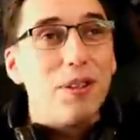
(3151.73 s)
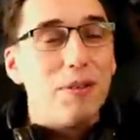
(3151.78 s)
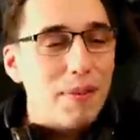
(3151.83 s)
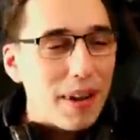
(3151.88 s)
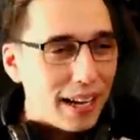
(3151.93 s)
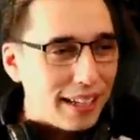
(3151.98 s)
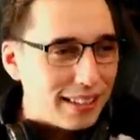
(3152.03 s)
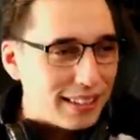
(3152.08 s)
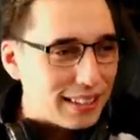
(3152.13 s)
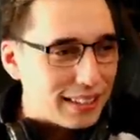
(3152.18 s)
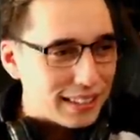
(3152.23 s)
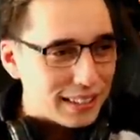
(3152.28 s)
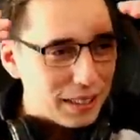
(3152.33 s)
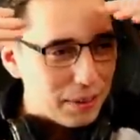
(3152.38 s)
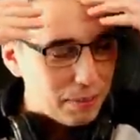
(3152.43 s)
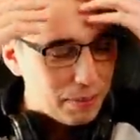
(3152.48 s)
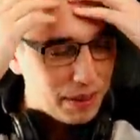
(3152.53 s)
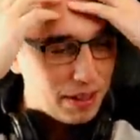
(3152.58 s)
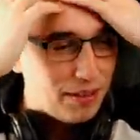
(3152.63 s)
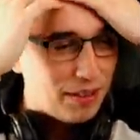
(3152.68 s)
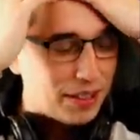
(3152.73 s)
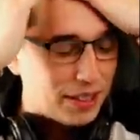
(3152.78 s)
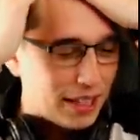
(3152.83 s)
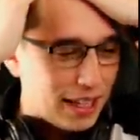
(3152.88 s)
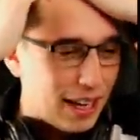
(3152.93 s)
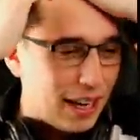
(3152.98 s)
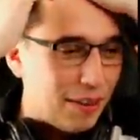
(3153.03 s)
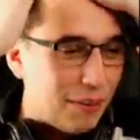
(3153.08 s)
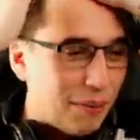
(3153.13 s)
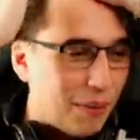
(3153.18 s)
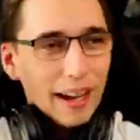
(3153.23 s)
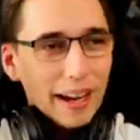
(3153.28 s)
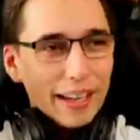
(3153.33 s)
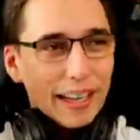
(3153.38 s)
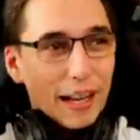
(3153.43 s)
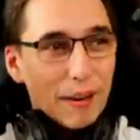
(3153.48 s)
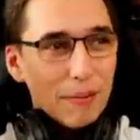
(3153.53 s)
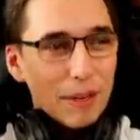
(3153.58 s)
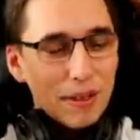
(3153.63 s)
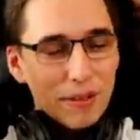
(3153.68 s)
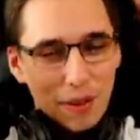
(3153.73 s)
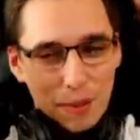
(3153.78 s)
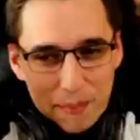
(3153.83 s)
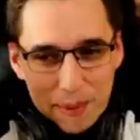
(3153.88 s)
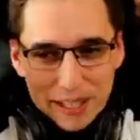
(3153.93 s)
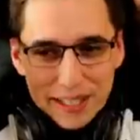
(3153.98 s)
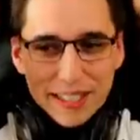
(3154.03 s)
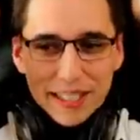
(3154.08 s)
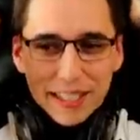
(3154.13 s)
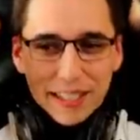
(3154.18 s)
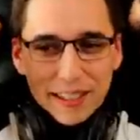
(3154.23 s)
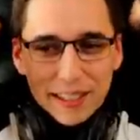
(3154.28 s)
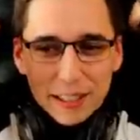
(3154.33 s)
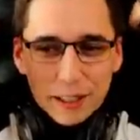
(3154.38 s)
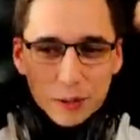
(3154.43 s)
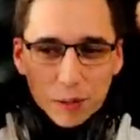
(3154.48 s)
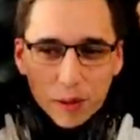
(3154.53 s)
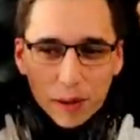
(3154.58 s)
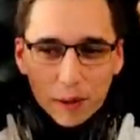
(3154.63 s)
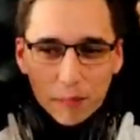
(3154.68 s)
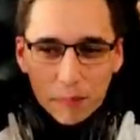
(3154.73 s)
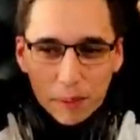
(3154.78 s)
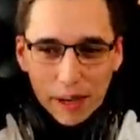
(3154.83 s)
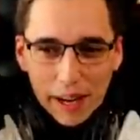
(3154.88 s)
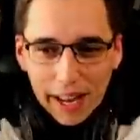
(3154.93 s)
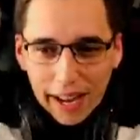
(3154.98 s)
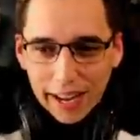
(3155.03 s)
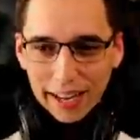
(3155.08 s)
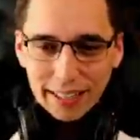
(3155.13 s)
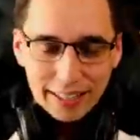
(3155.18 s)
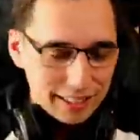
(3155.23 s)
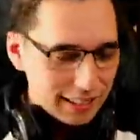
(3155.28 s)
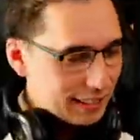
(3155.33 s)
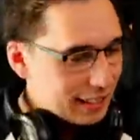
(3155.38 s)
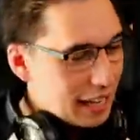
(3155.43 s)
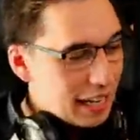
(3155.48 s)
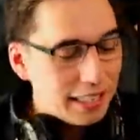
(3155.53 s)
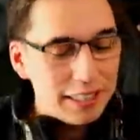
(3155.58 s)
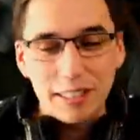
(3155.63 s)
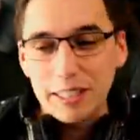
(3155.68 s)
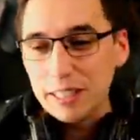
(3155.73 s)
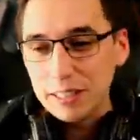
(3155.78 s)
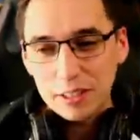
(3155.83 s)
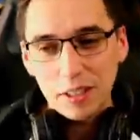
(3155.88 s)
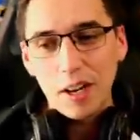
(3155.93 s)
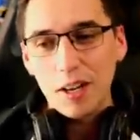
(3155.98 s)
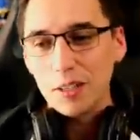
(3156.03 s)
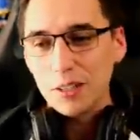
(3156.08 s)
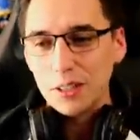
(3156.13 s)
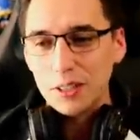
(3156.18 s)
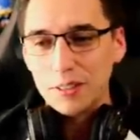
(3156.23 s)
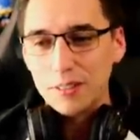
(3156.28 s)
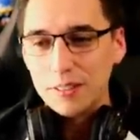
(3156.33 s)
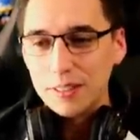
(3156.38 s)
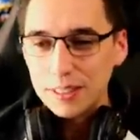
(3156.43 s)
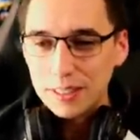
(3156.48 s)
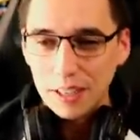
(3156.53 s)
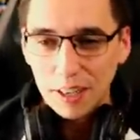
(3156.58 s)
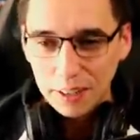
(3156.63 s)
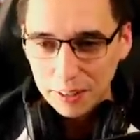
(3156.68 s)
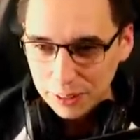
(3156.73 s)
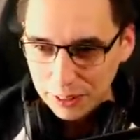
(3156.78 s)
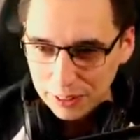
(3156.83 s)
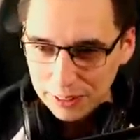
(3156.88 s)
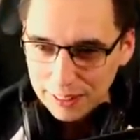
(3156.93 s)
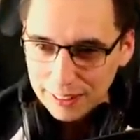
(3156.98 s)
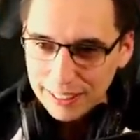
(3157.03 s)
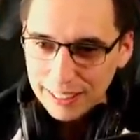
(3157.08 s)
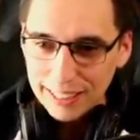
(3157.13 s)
the Mantis in the previous game. I can't believe I missed it in this one, but hey, it's all good. It's all good.